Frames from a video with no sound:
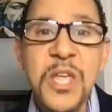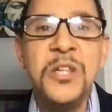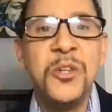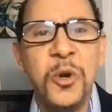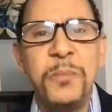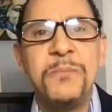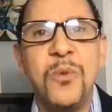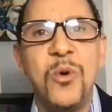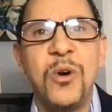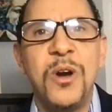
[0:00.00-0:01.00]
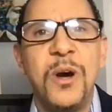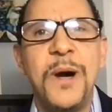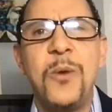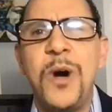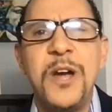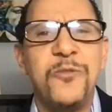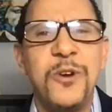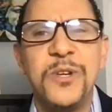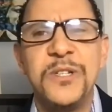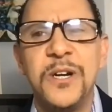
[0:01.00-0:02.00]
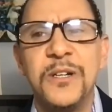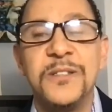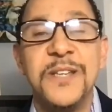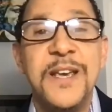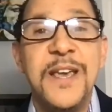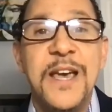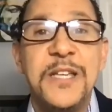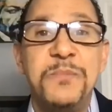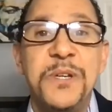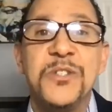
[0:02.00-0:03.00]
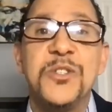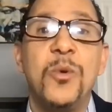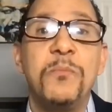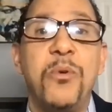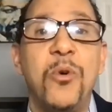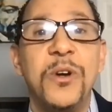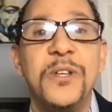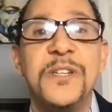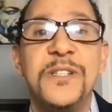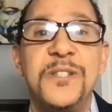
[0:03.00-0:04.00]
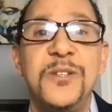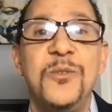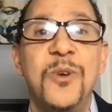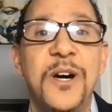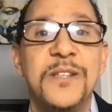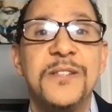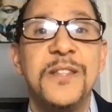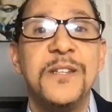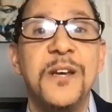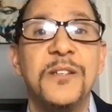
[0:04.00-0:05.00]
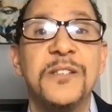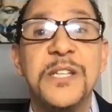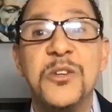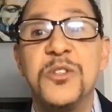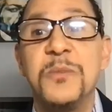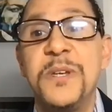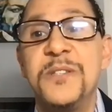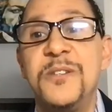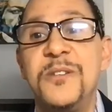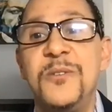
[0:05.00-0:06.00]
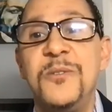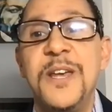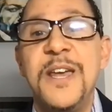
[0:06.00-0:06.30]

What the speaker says: a little bit more about why Frederick Douglass has been so important to us at the Douglass Leadership Institute